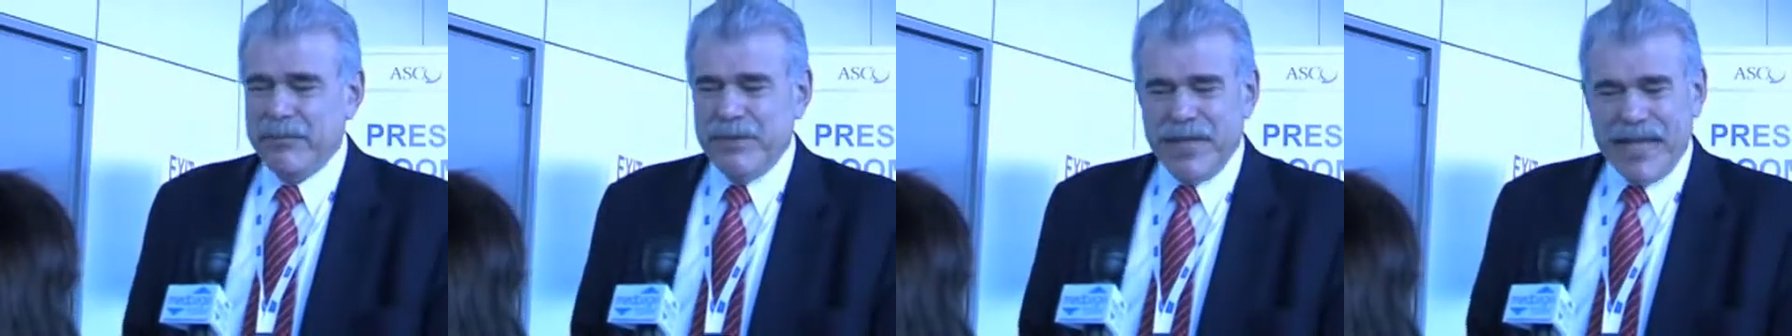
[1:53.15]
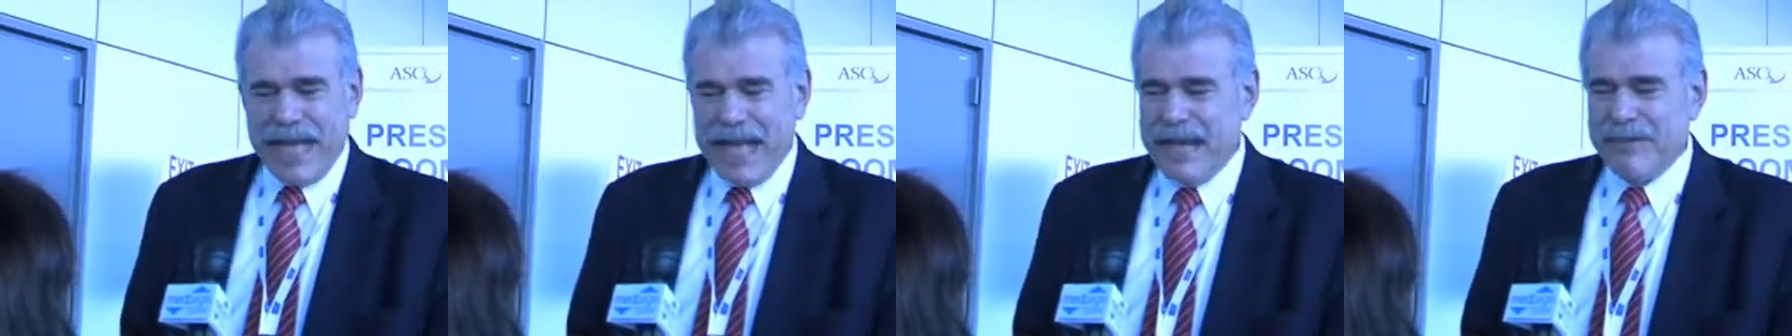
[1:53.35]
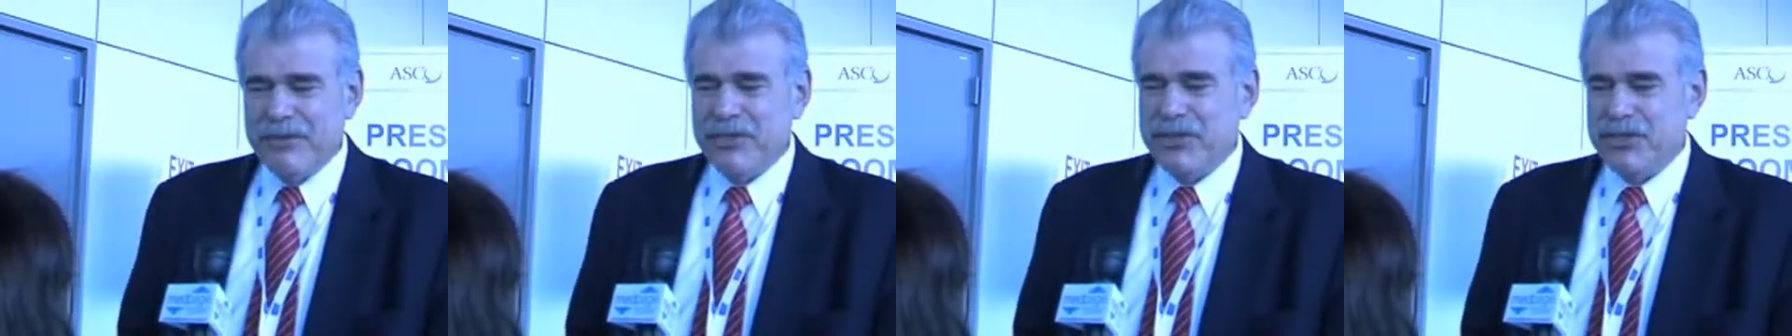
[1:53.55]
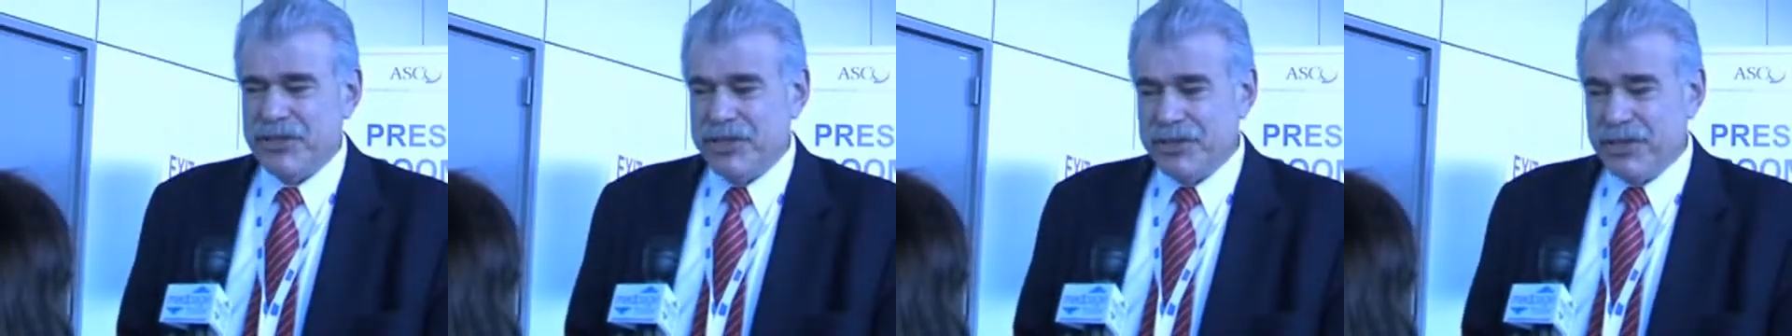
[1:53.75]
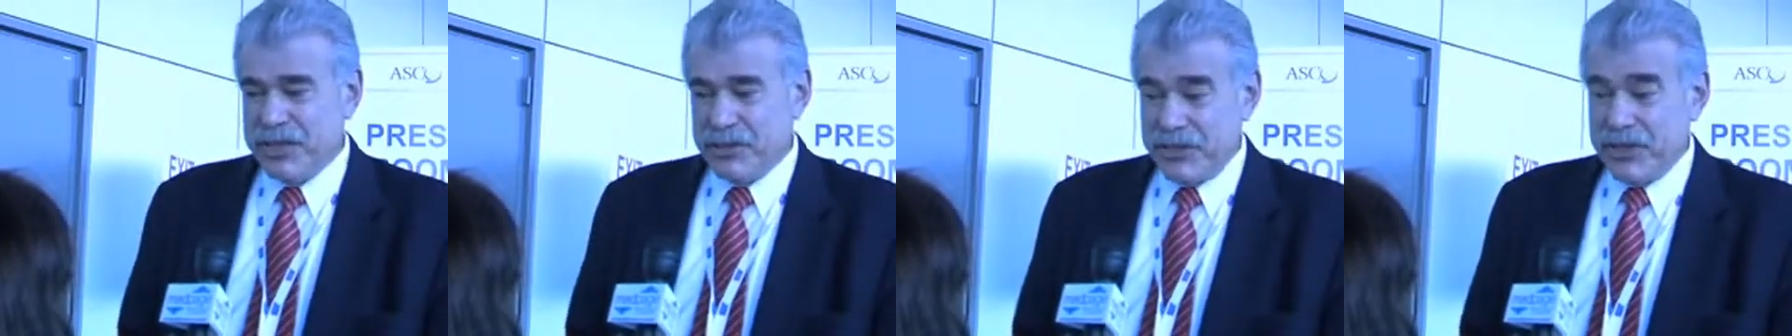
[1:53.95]
they haven't
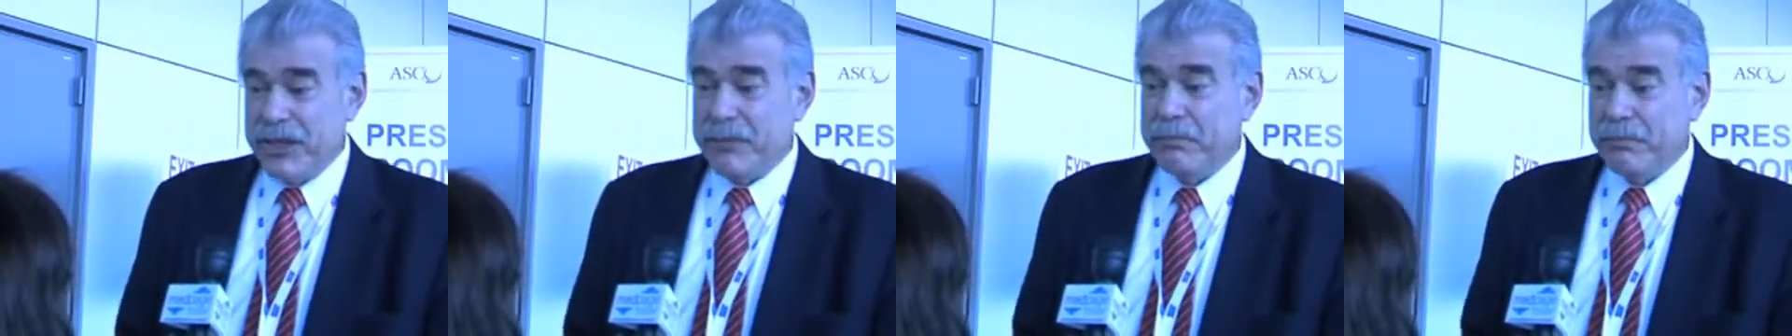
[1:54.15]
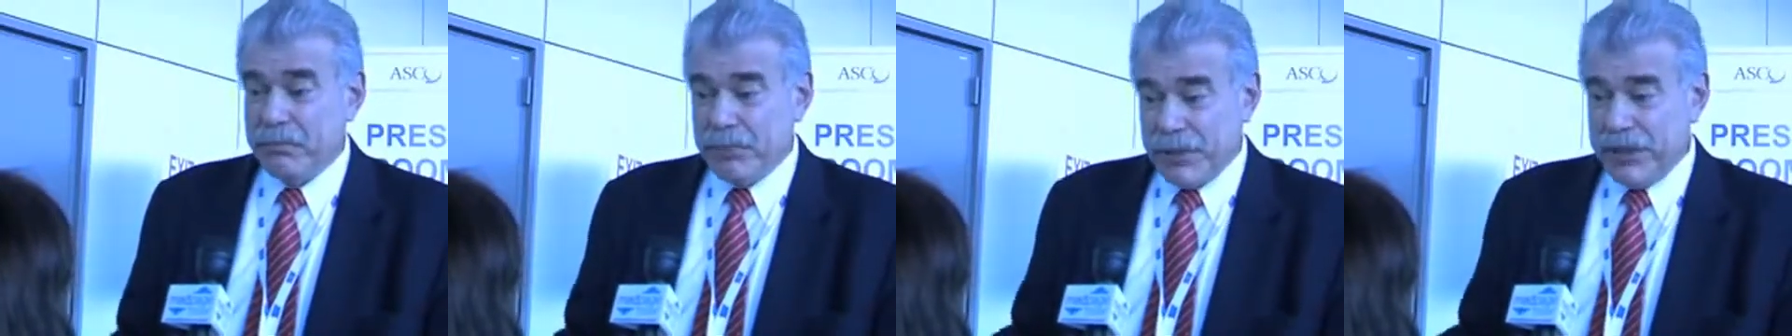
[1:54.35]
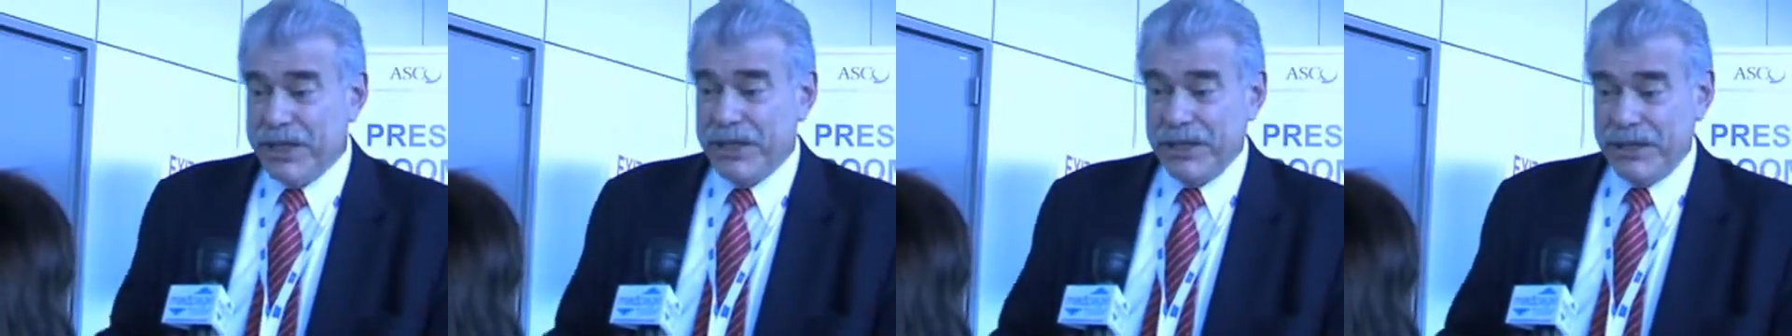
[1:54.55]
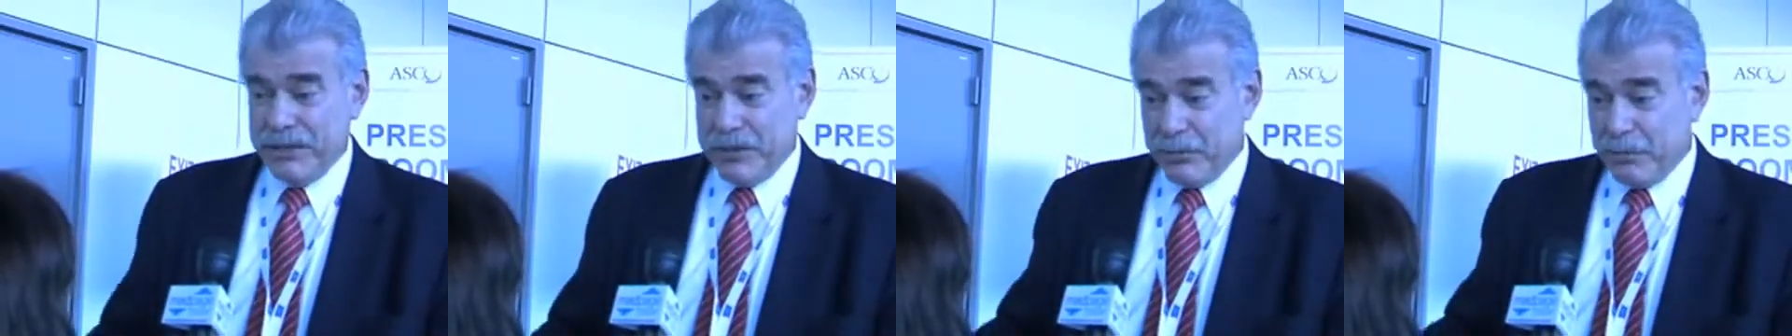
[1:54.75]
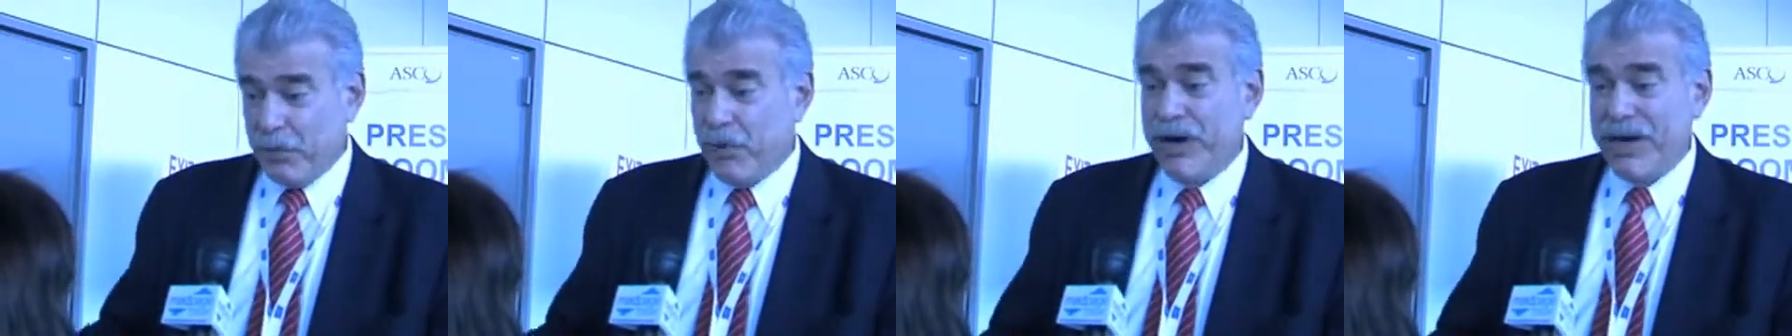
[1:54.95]
seen, let's say, bleeding in
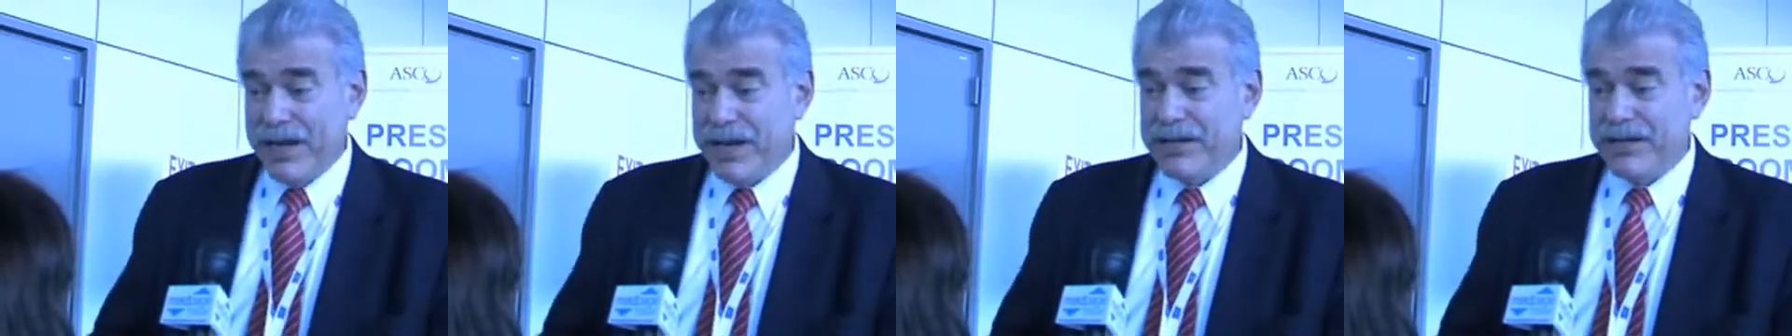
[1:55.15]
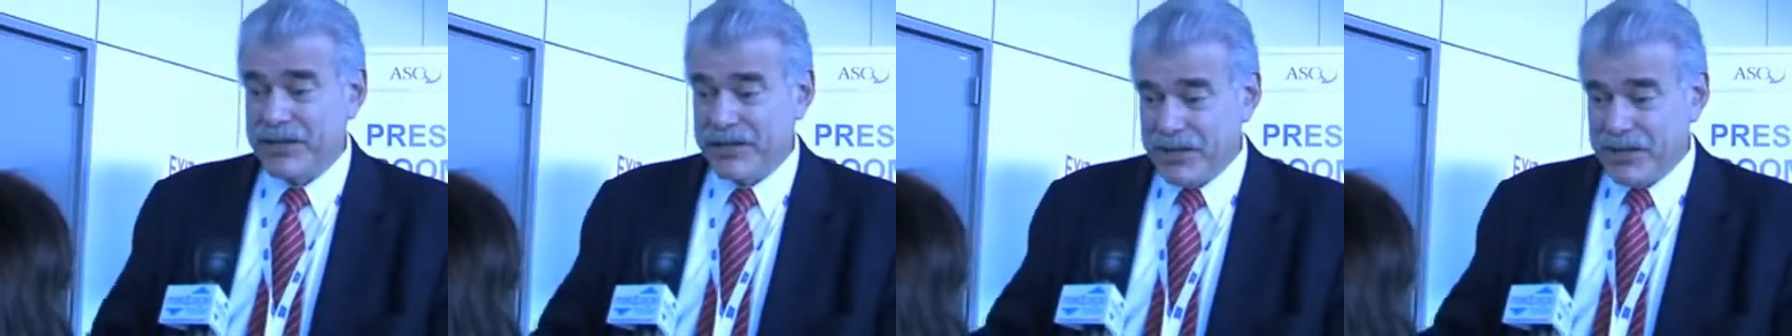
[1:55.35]
the brain